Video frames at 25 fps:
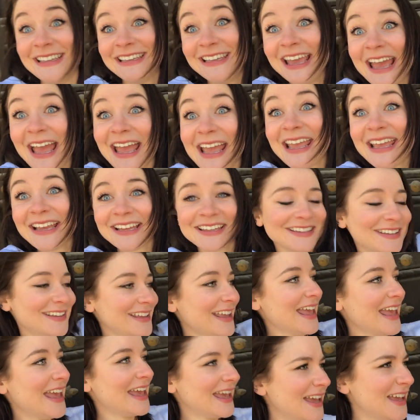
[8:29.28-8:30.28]
Yay!
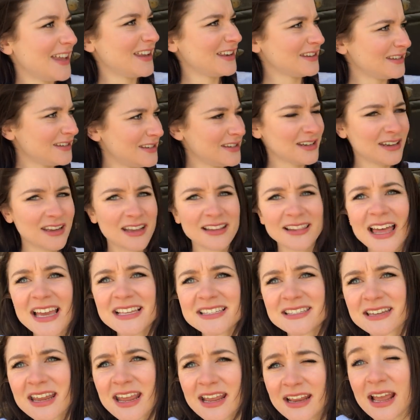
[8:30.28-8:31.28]
And
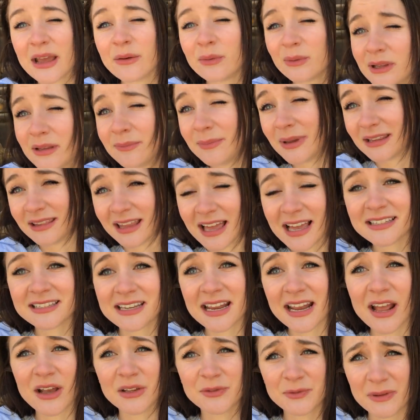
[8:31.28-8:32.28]
last night, I will admit, last
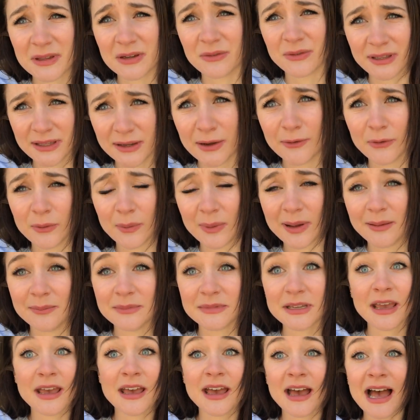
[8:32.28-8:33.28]
night I was feeling really
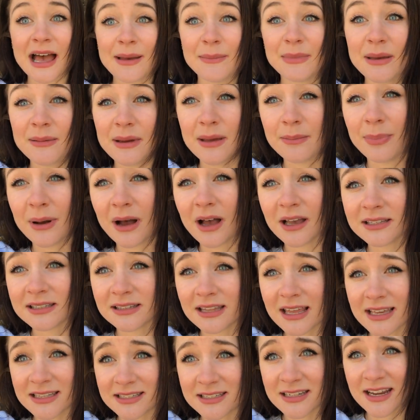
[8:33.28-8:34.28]
overwhelmed. I met my boss
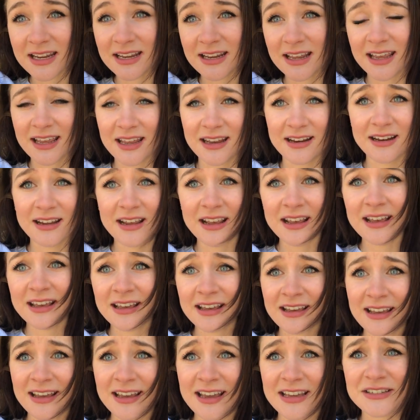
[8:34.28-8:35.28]
last night and
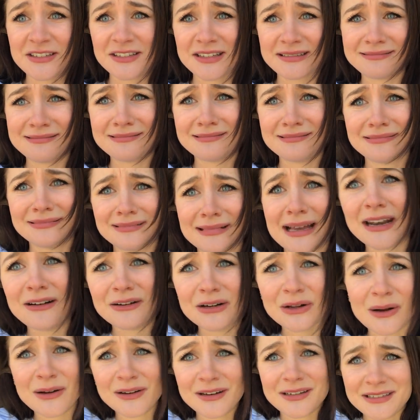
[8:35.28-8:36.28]
it's just like, oof, I don't
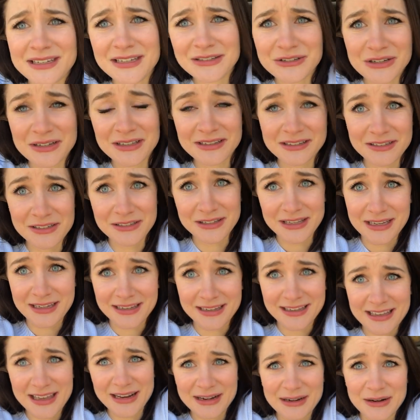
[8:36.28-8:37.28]
know how to teach English.
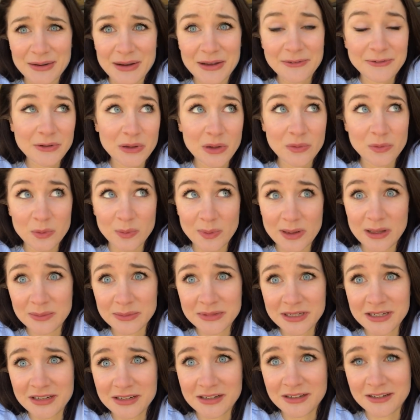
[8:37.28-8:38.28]
Like, I don't know, I feel
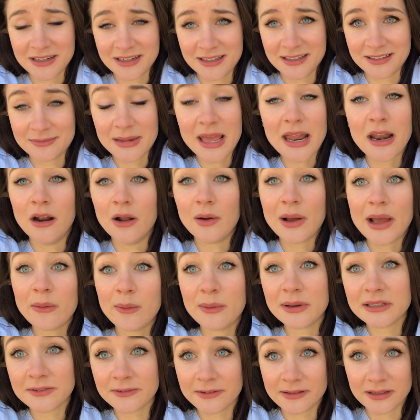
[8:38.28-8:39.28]
overwhelmed here, and I don't know, I
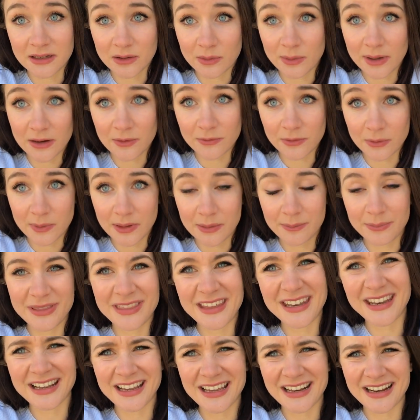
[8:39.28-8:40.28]
was feeling quite overwhelmed, but
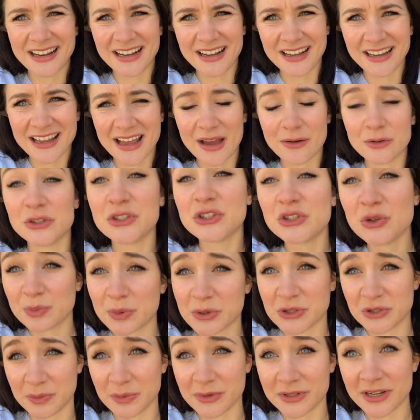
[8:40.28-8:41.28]
then again, I was
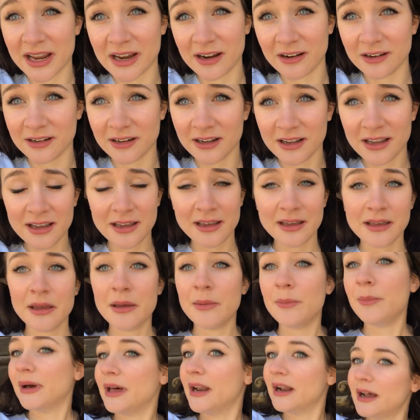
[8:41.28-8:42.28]
super, super tired.
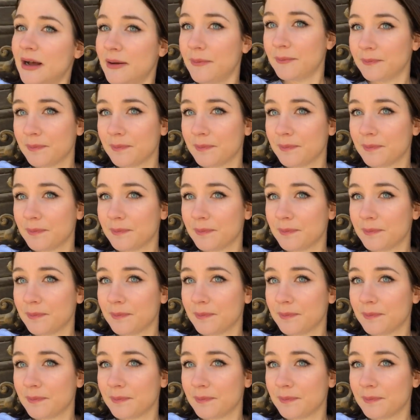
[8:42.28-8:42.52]
But